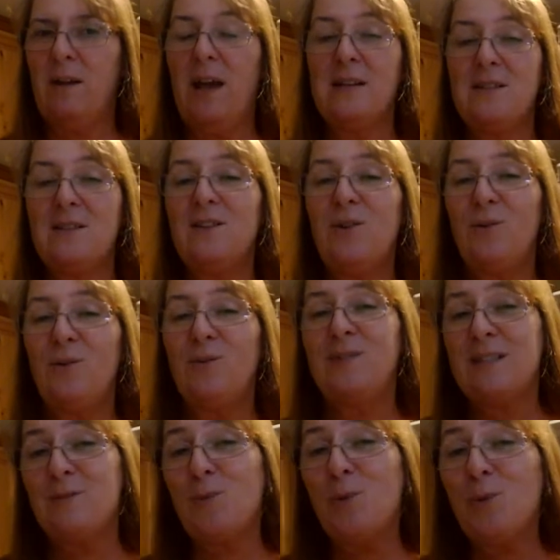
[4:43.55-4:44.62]
I said, no,
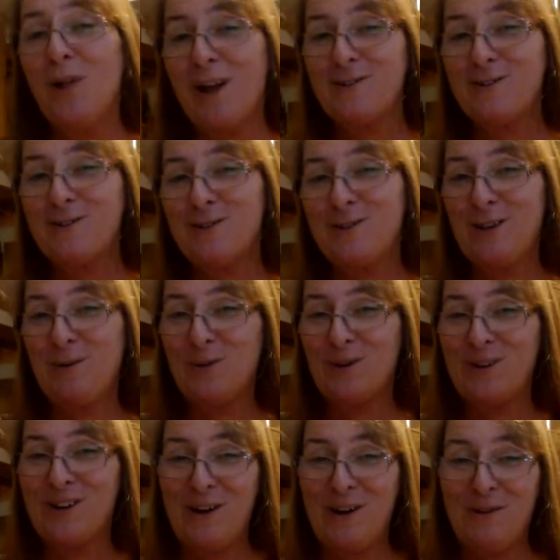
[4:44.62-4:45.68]
this will actually
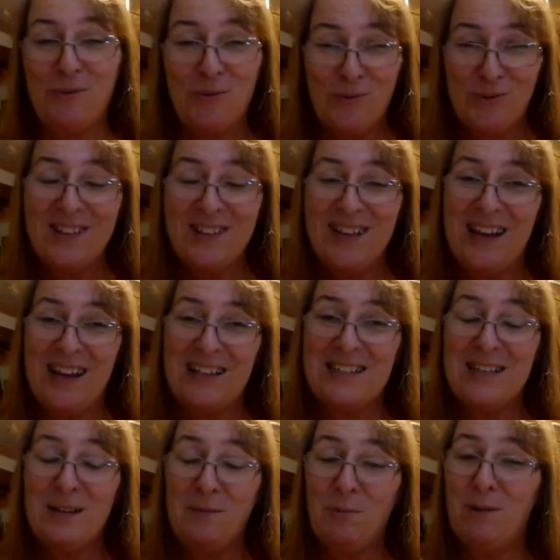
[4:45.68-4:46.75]
work out really
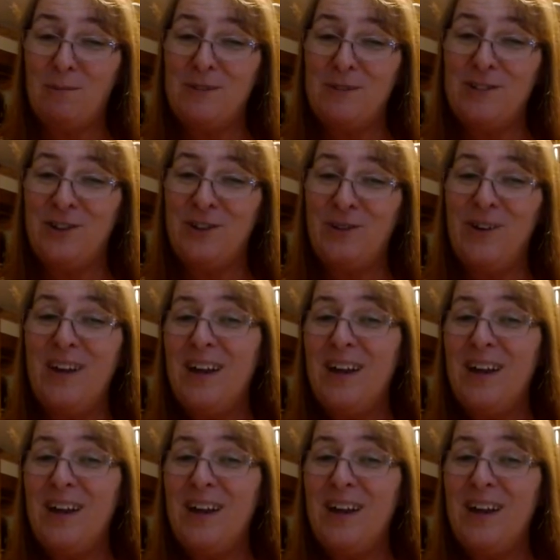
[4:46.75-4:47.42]
nice. I promise you.